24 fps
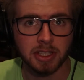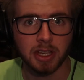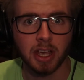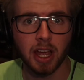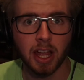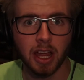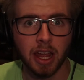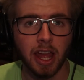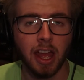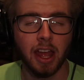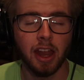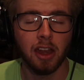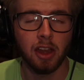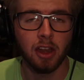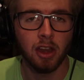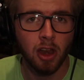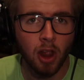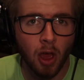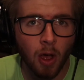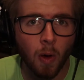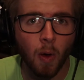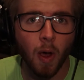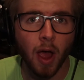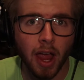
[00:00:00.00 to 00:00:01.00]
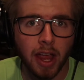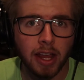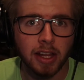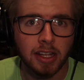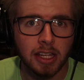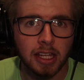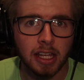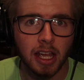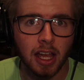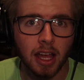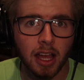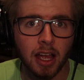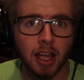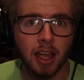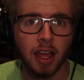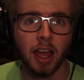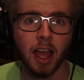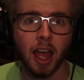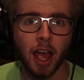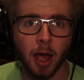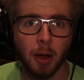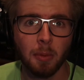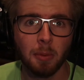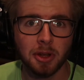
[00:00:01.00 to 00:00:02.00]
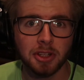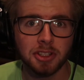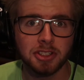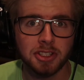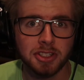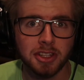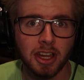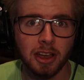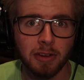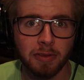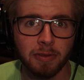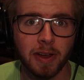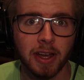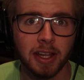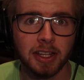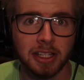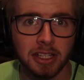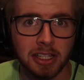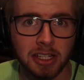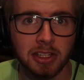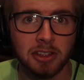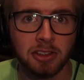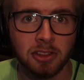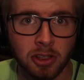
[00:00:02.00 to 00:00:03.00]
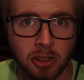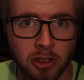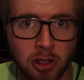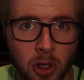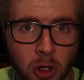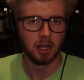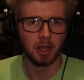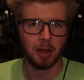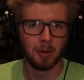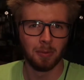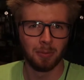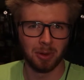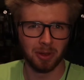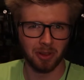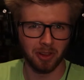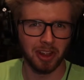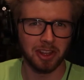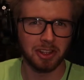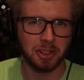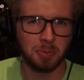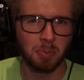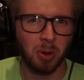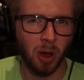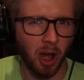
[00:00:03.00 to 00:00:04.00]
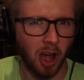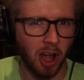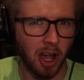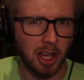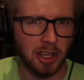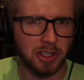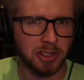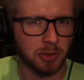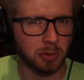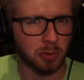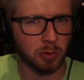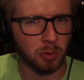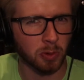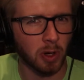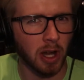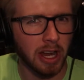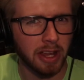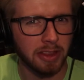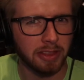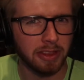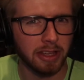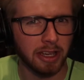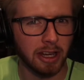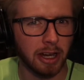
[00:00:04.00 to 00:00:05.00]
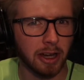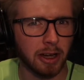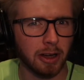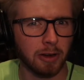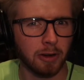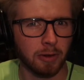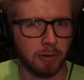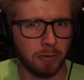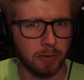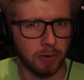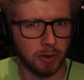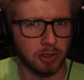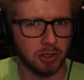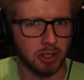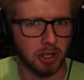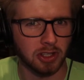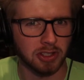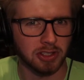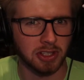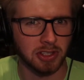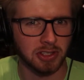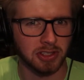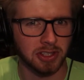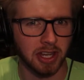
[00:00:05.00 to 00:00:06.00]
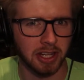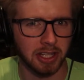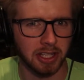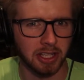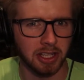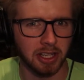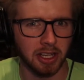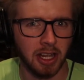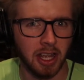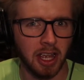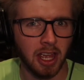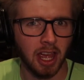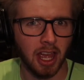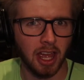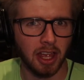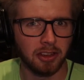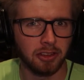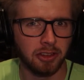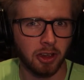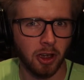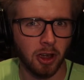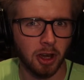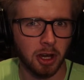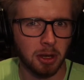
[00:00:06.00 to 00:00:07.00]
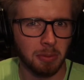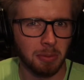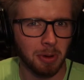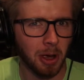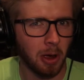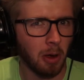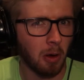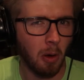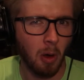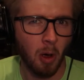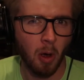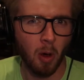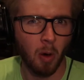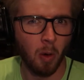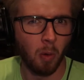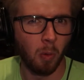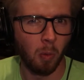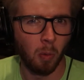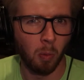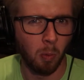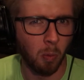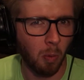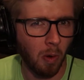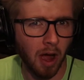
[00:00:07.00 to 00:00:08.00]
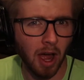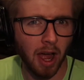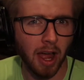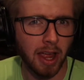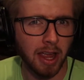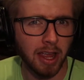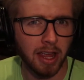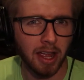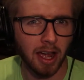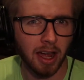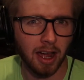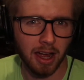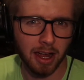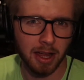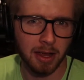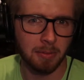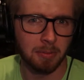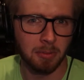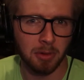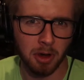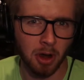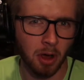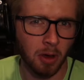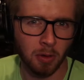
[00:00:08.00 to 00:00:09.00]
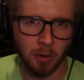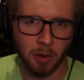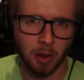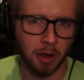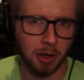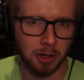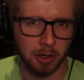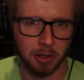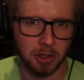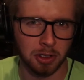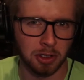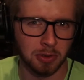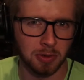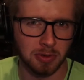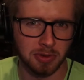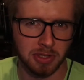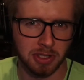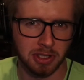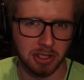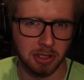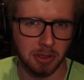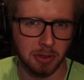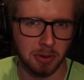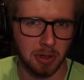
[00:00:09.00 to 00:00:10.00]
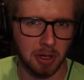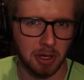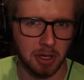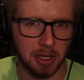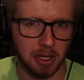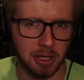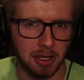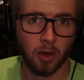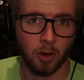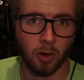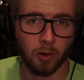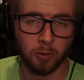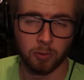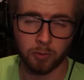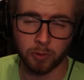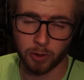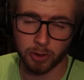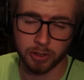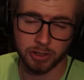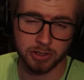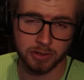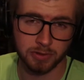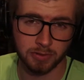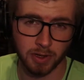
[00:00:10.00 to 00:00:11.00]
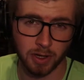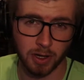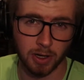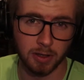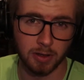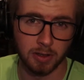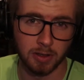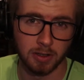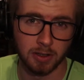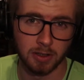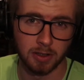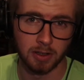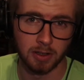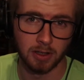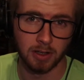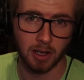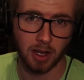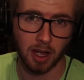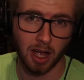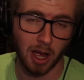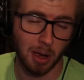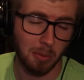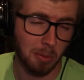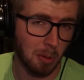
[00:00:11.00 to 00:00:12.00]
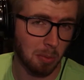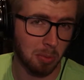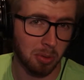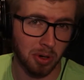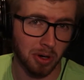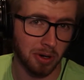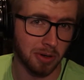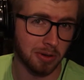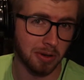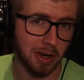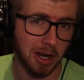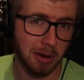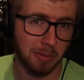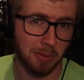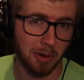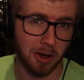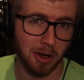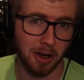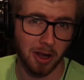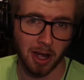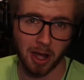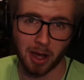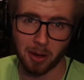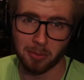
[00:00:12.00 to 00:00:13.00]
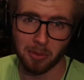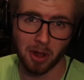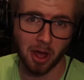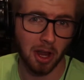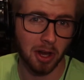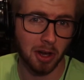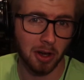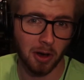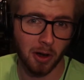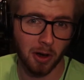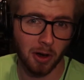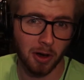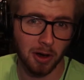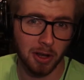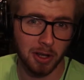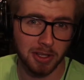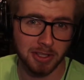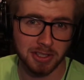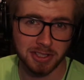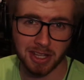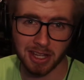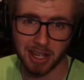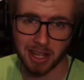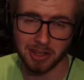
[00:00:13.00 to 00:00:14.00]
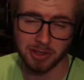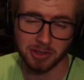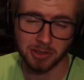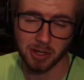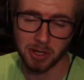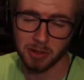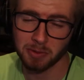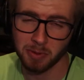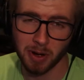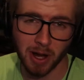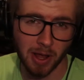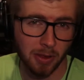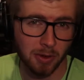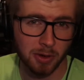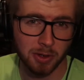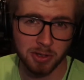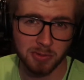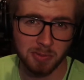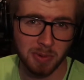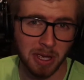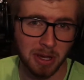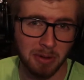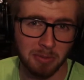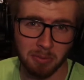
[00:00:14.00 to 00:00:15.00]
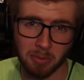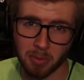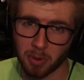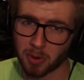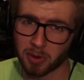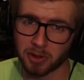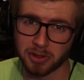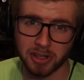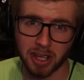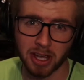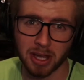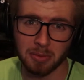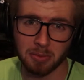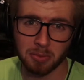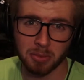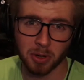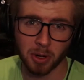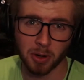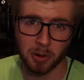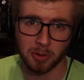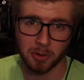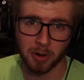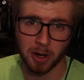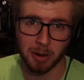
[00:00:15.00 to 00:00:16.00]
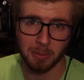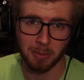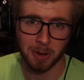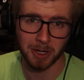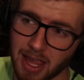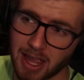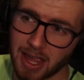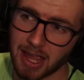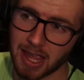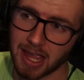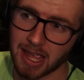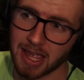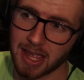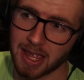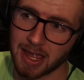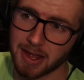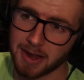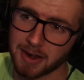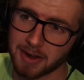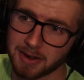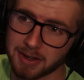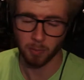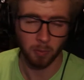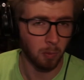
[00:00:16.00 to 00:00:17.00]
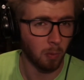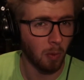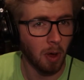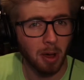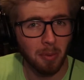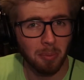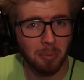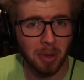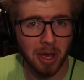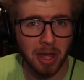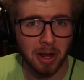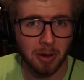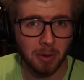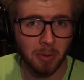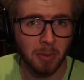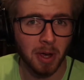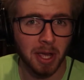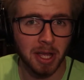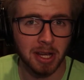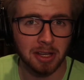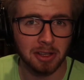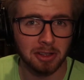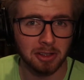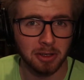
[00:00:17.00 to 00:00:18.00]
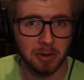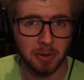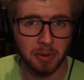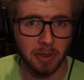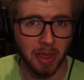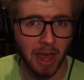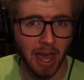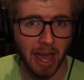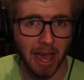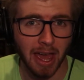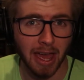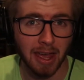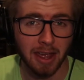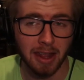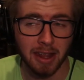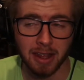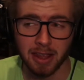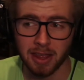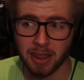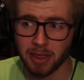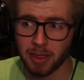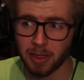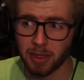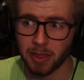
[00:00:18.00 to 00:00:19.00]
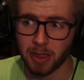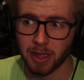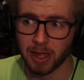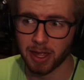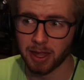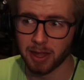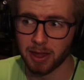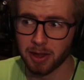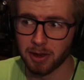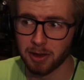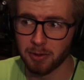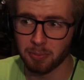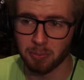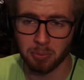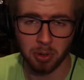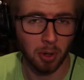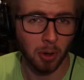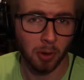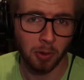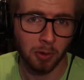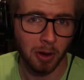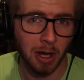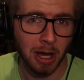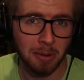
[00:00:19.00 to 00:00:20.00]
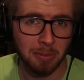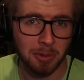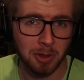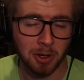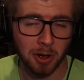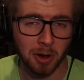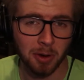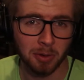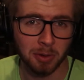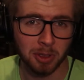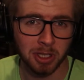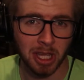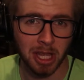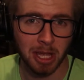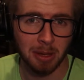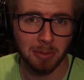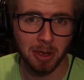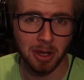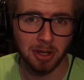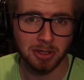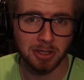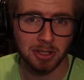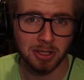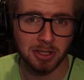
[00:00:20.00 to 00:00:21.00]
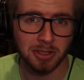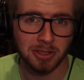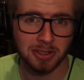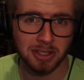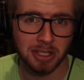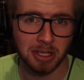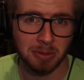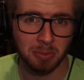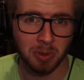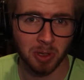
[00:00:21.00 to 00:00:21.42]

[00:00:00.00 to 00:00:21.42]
I had no idea how much stuff I needed to do. But let's pause right there for just a second and talk about why I am no longer using Unity. First of all, I'm a programmer. I'm not an artist, and so I'd rather spend more time programming. And what better way to do that than program your own game engine in C++.